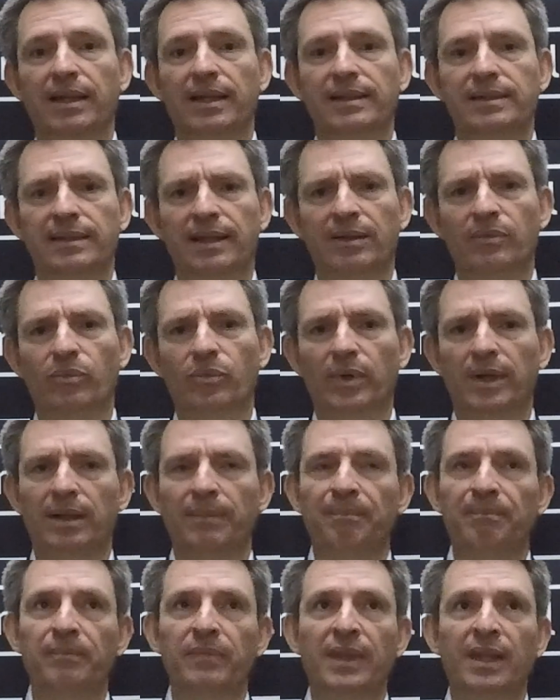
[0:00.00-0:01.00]
He said,
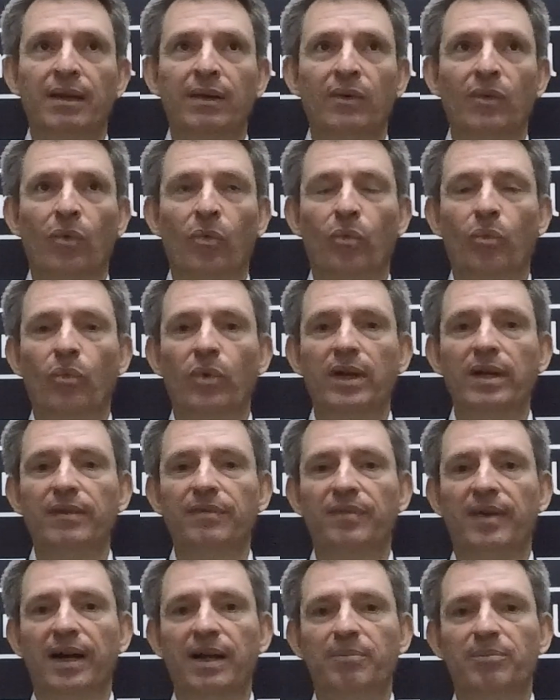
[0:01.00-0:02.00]
well, what
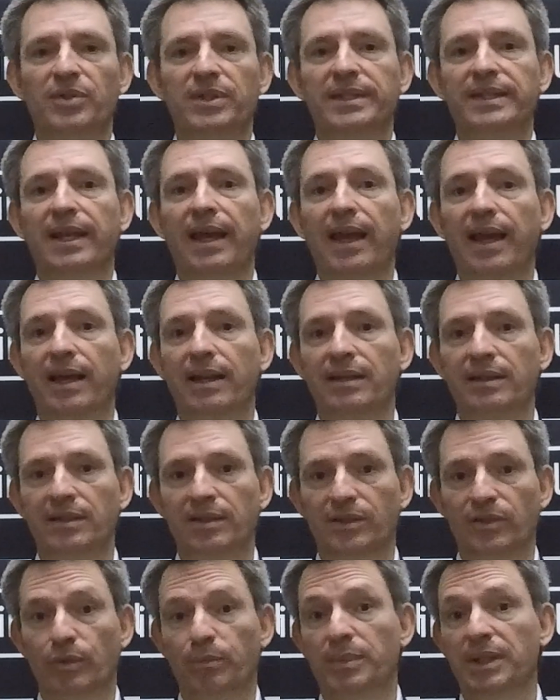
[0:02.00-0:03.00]
if I
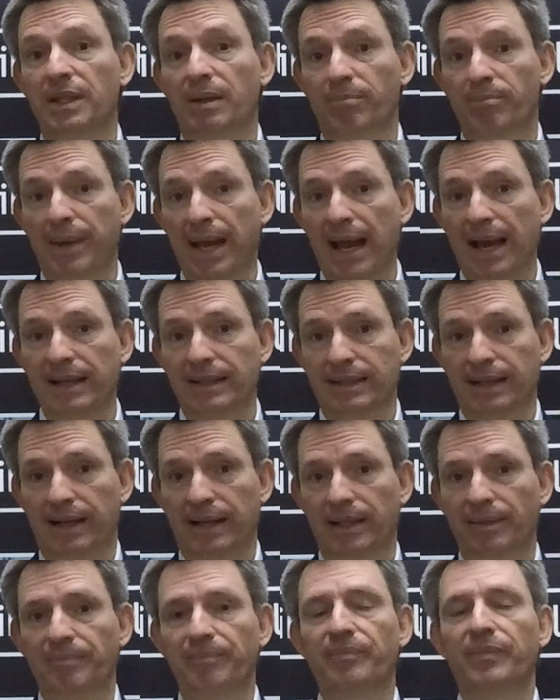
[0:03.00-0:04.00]
pretend to be a bad guy